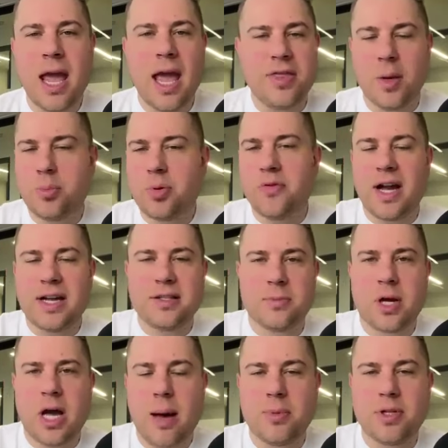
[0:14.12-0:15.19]
and then provide some
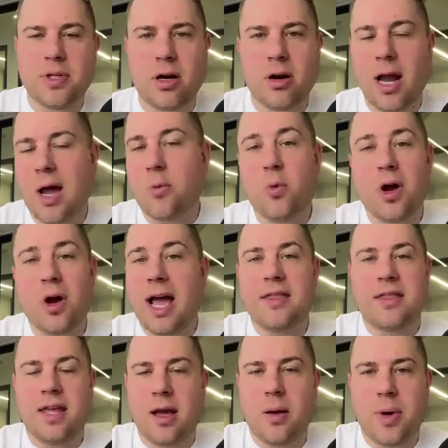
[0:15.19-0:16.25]
commentary on what I
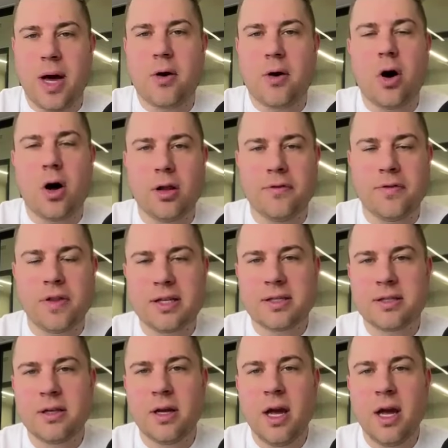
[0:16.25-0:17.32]
think about all of
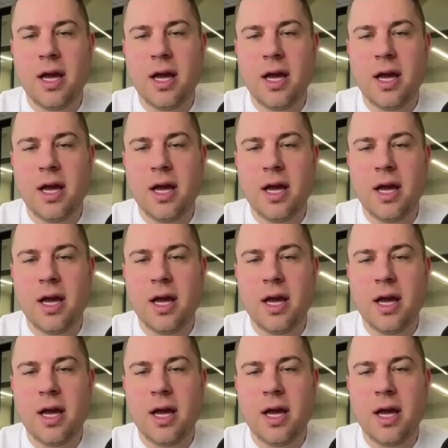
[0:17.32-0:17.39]
this.